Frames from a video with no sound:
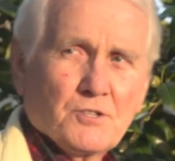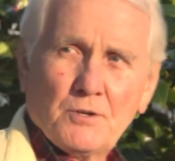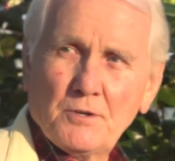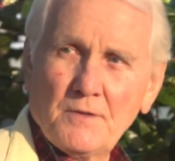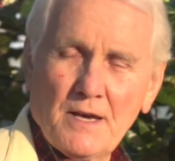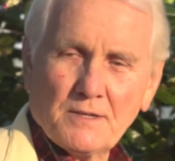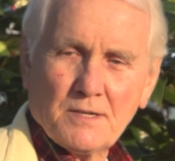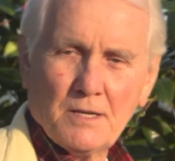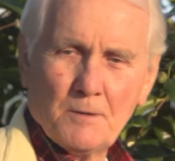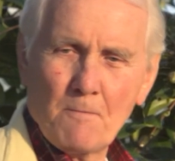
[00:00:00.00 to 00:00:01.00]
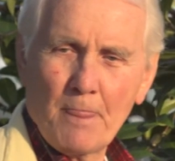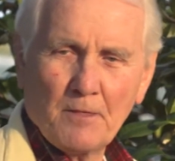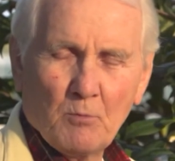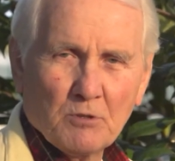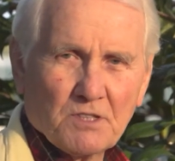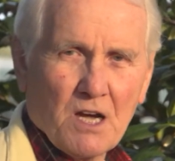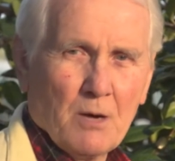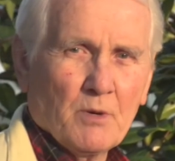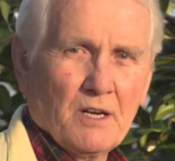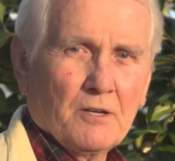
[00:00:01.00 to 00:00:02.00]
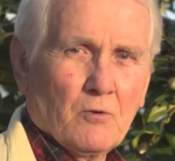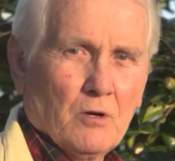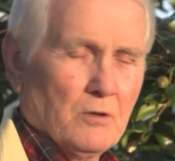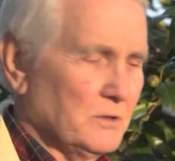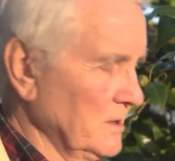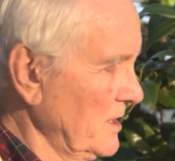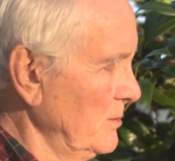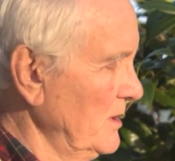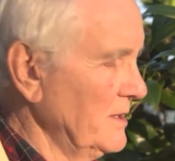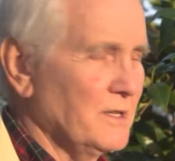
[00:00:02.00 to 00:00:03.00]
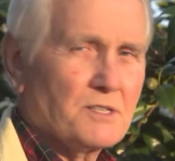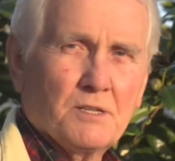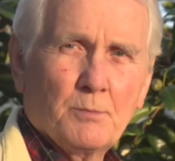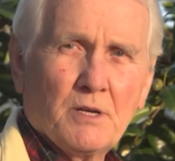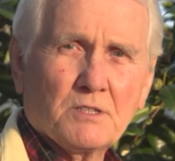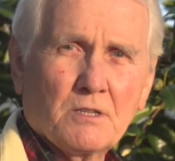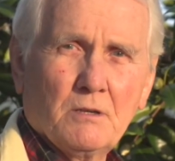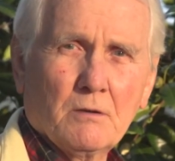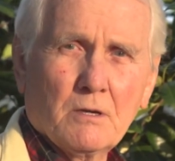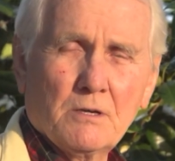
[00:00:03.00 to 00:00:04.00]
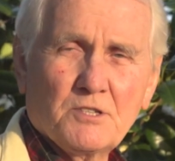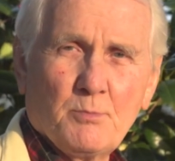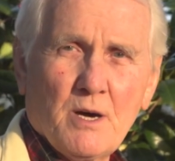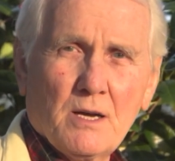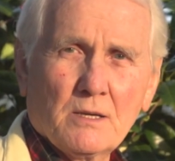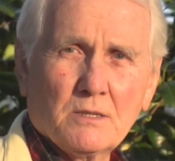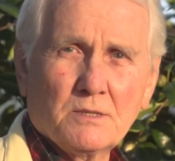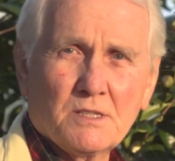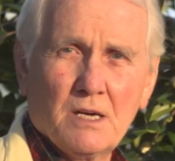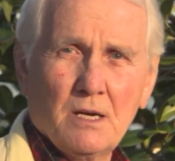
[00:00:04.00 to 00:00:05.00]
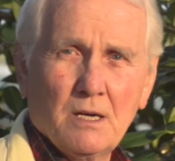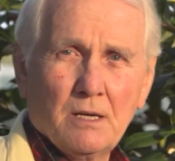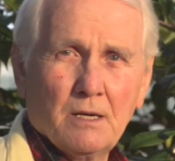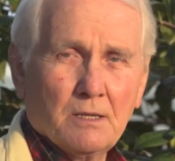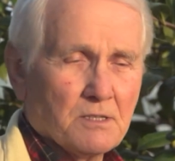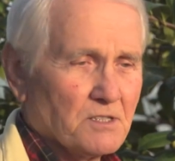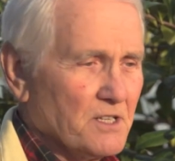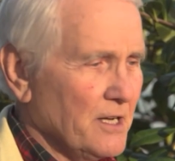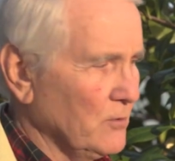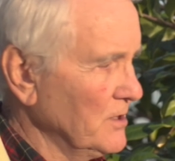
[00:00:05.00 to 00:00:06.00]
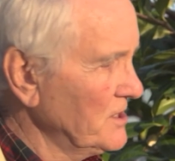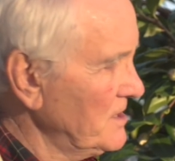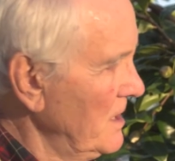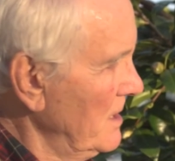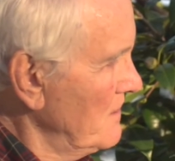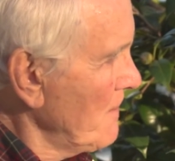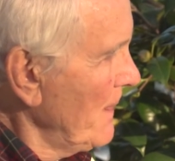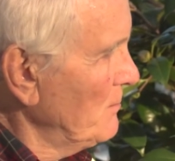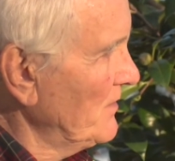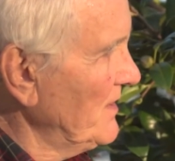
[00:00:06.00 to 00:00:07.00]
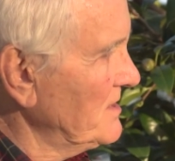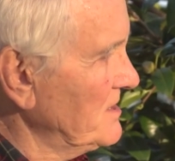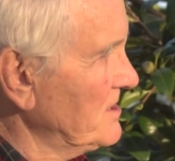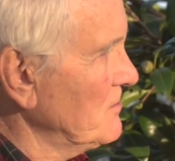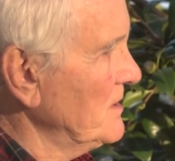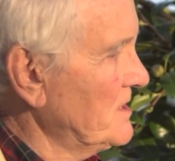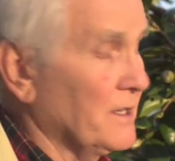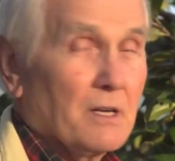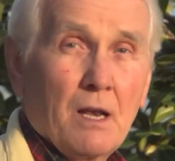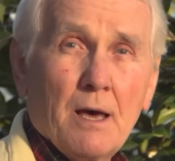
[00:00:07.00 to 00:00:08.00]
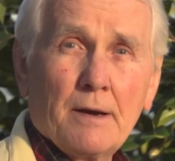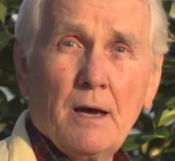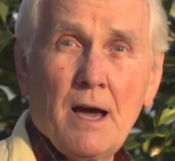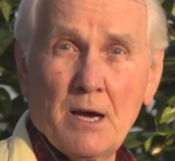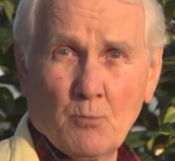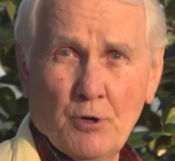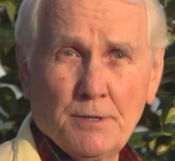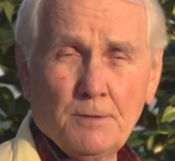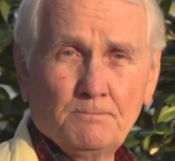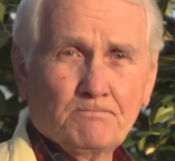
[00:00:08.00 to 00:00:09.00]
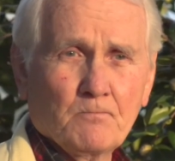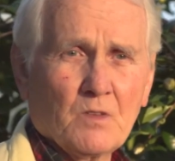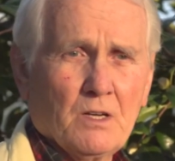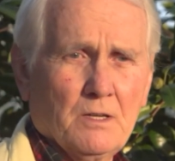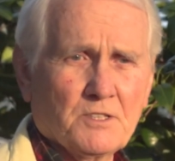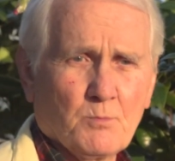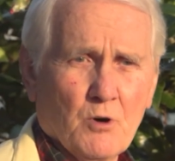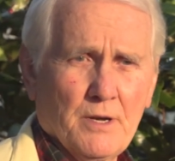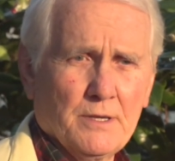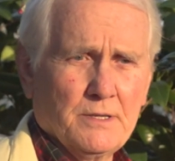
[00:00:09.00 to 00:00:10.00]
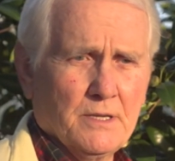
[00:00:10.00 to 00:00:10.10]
to you that the most commonly grown camellias in Pensacola are japonicas and sasanquas, but this is a reticulata hybrid. It's bred